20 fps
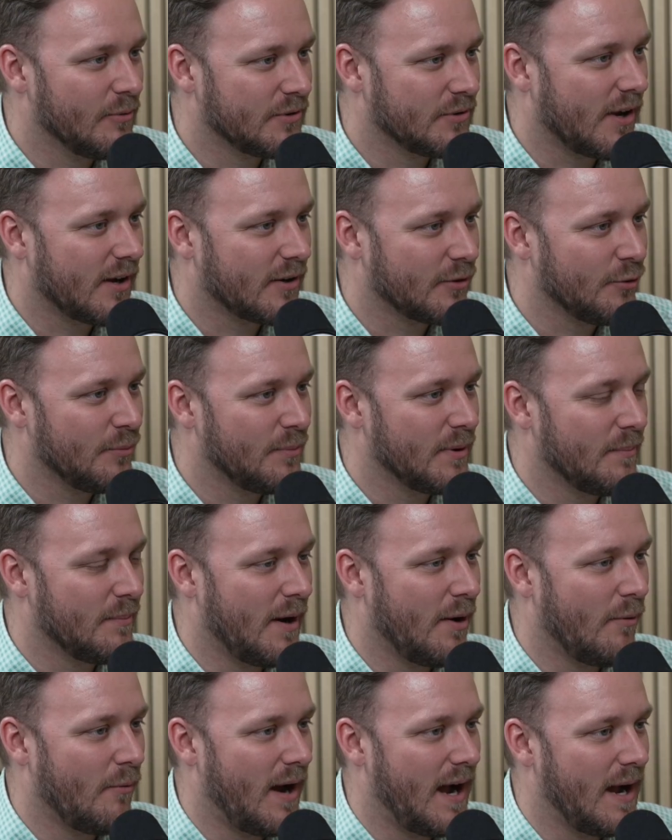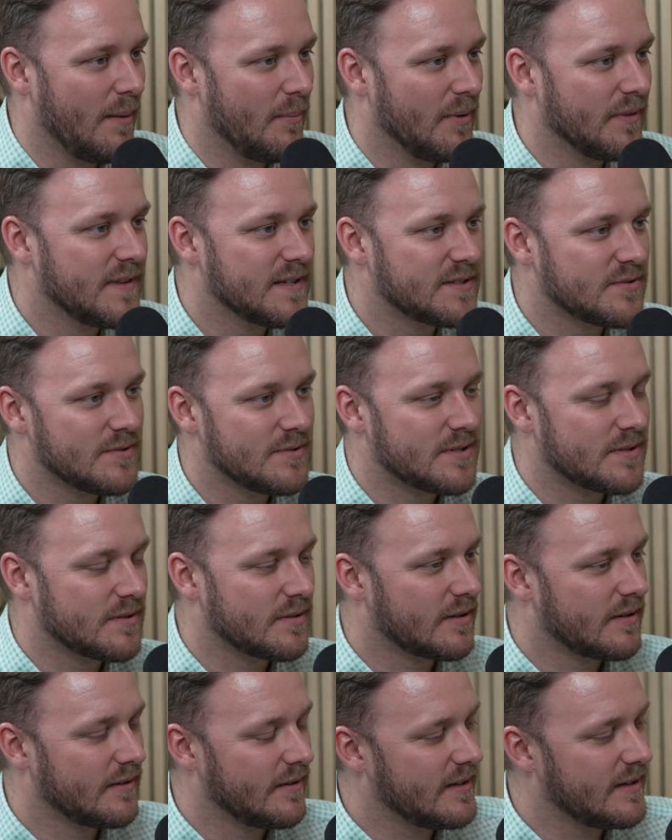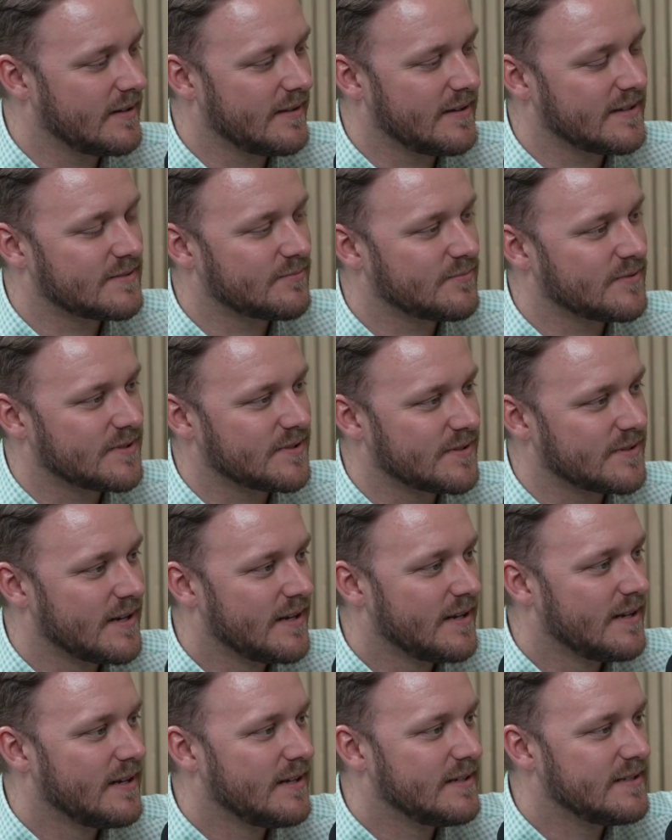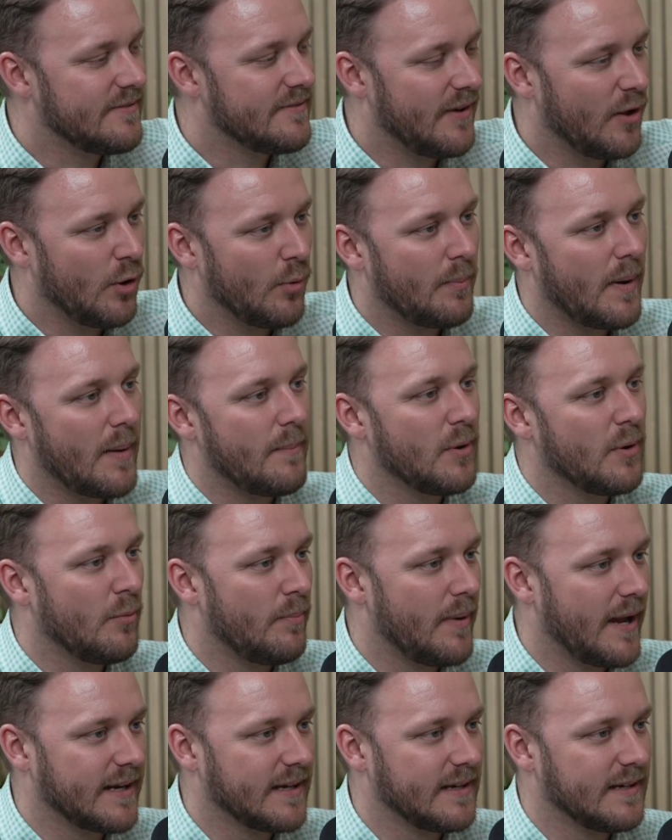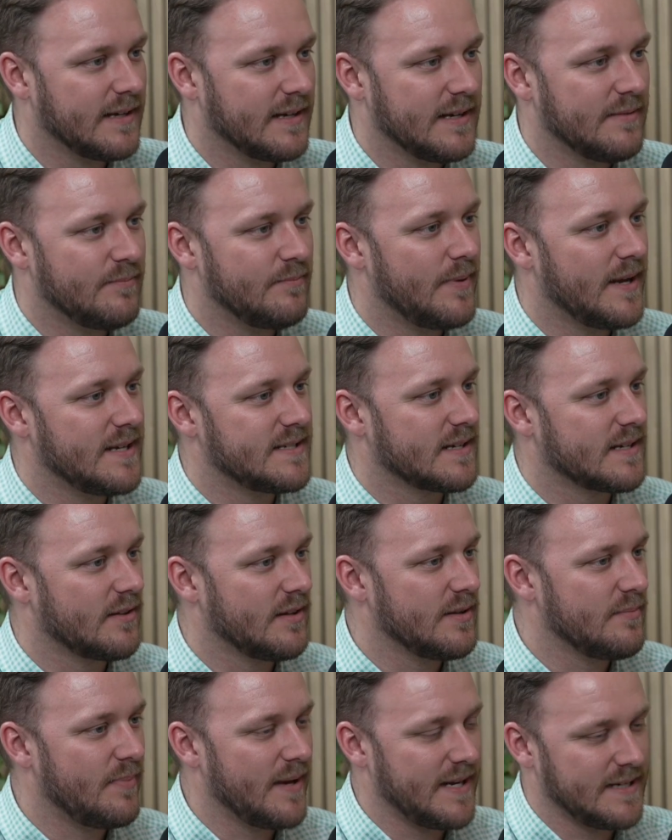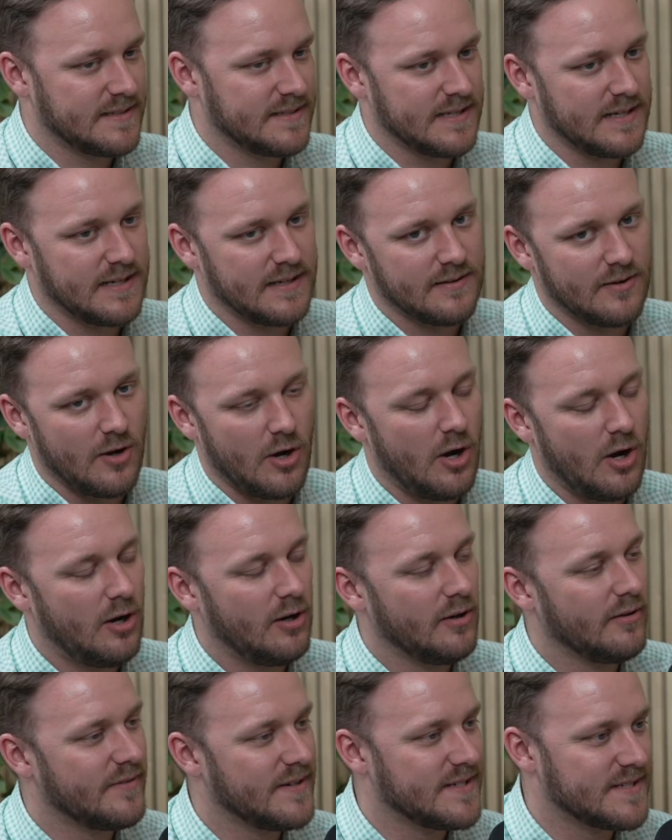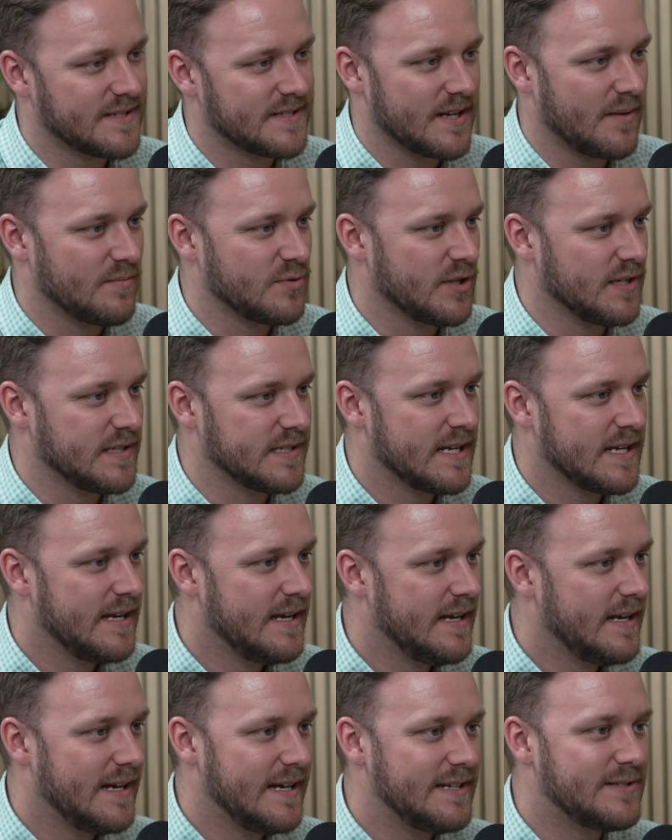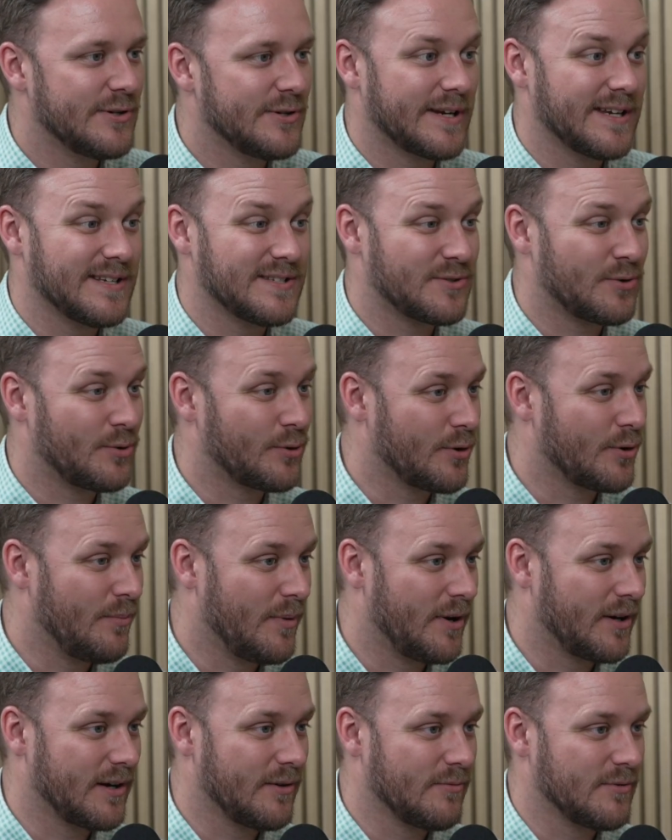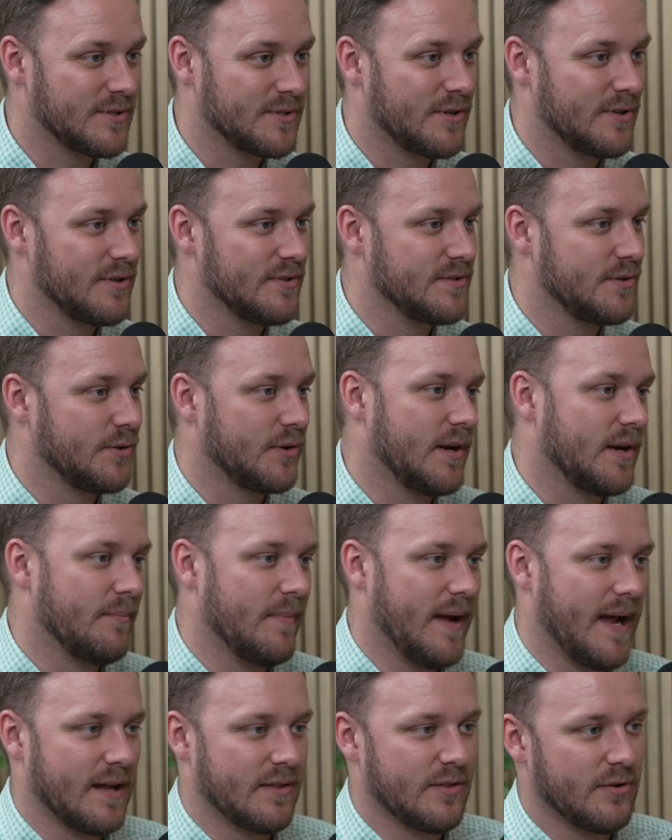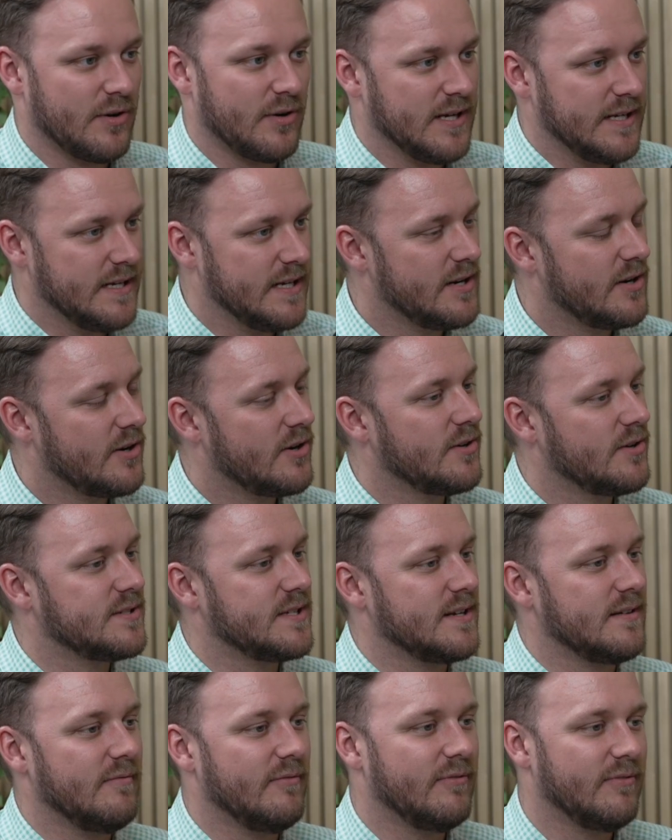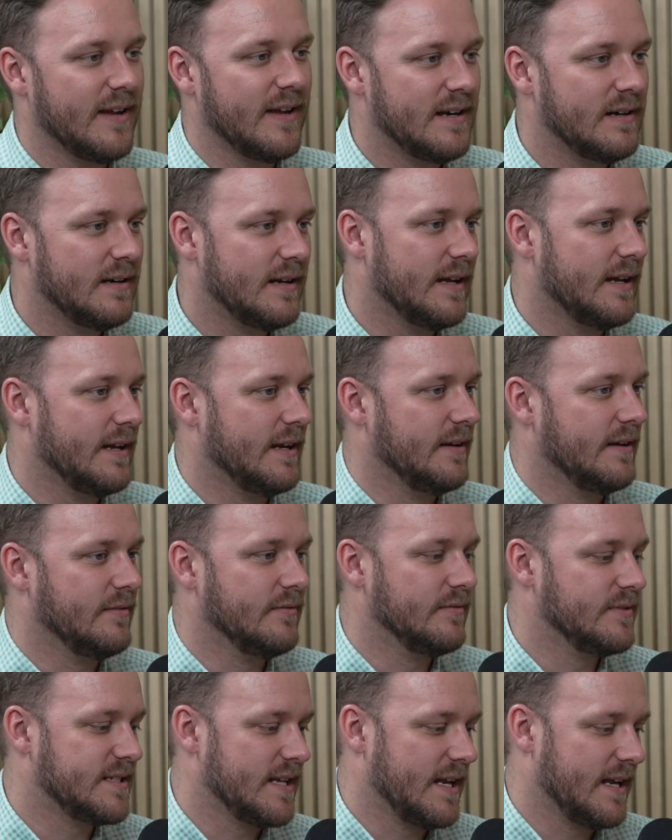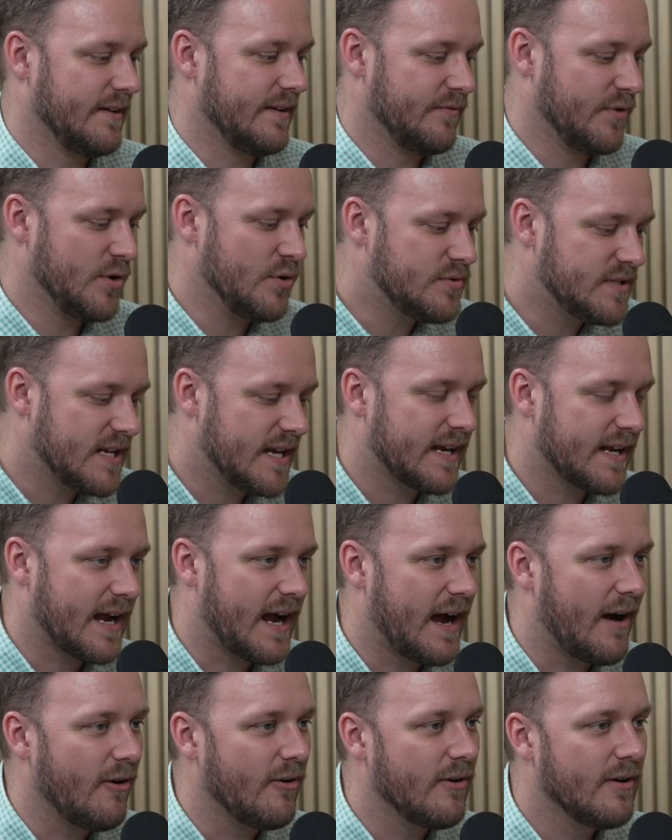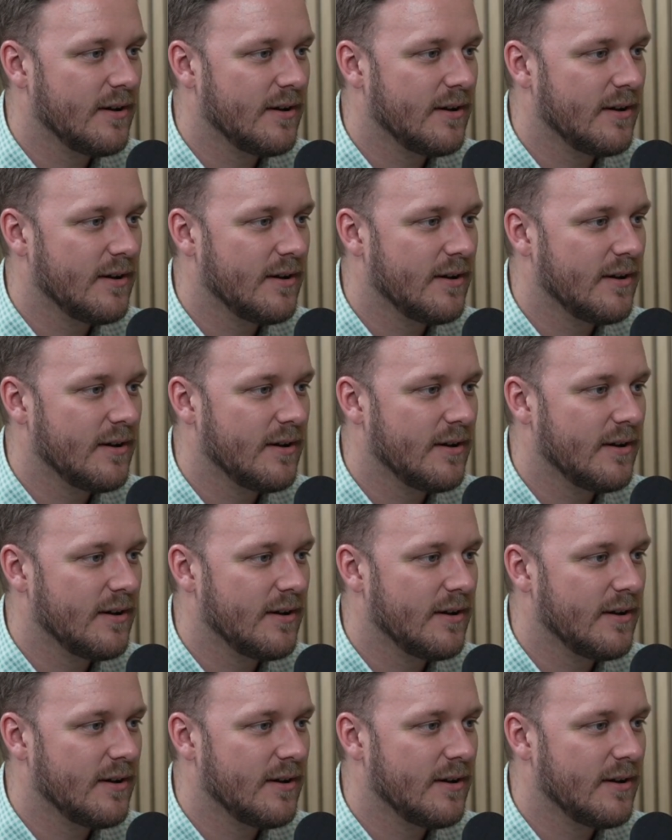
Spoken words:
we'll talk a little bit about why. But this was developed by Bill Bengen. He basically baked in all of these assumptions. He took historical market returns looking back 30 years and inflated it and said, if you take out